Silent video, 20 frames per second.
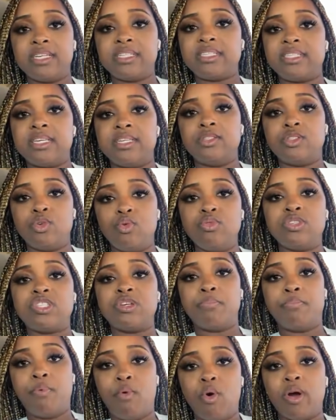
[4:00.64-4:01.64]
citizens, who
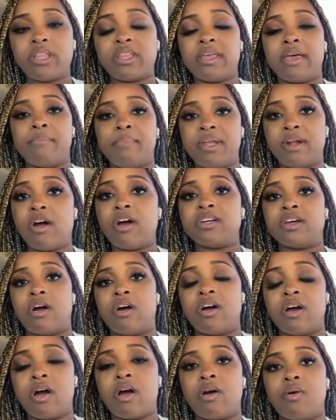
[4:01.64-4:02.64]
support them and are,
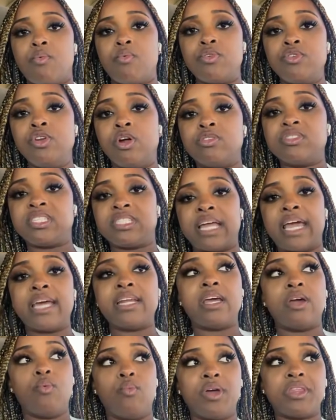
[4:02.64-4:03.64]
are, are, you know,
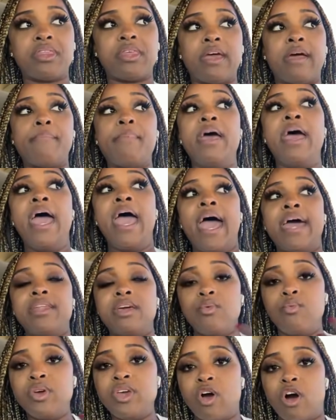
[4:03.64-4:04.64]
standing with them. And
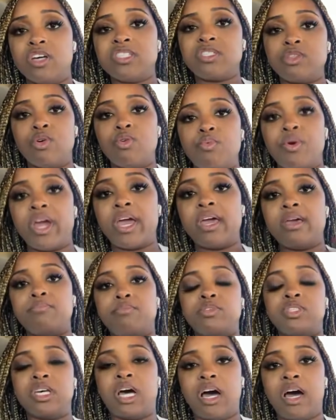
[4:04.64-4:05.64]
then we also were
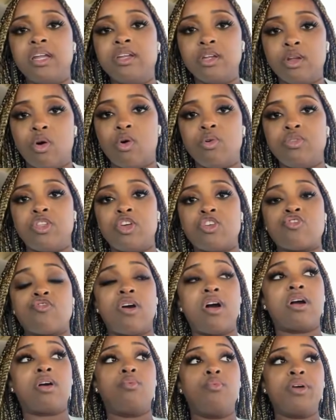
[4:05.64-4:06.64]
able to unload the
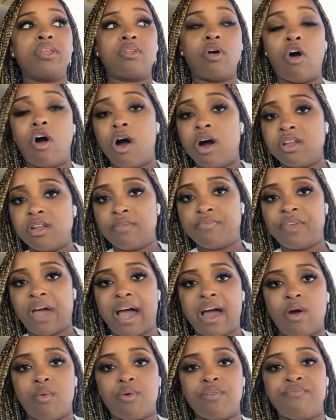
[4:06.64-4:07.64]
truck with all of
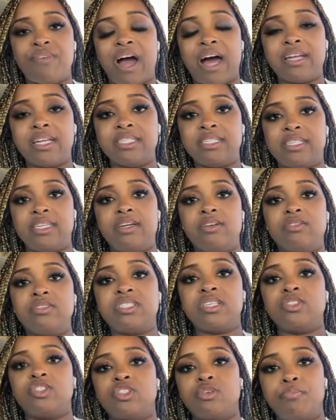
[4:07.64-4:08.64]
our
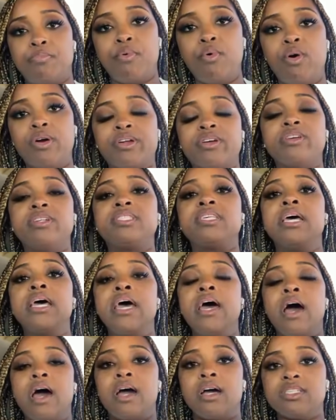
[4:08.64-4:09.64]
volunteers and supporters
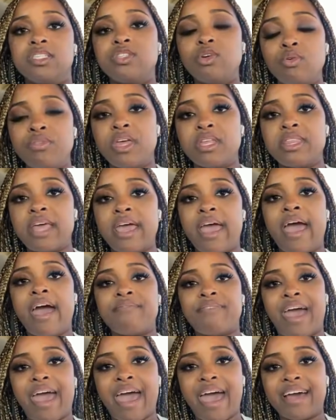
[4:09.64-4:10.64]
uh, so that they
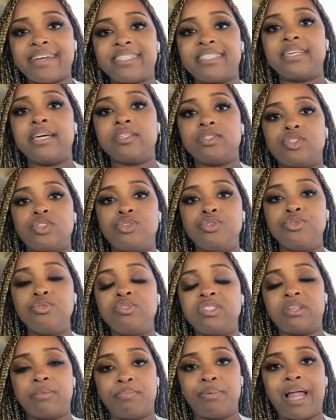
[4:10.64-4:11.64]
have access to
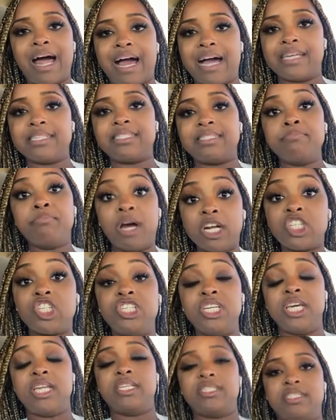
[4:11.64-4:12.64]
supplies, much
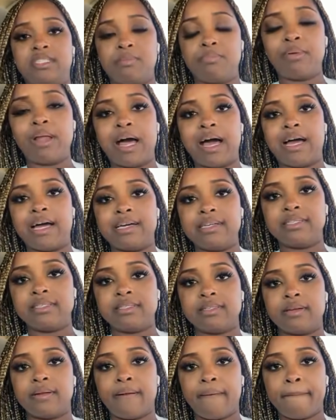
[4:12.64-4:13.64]
needed supplies.
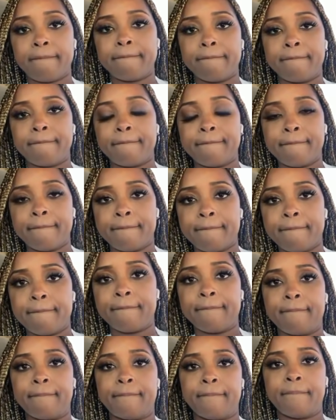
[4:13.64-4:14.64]

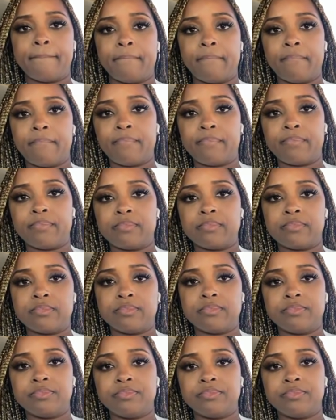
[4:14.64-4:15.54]
So the supplies that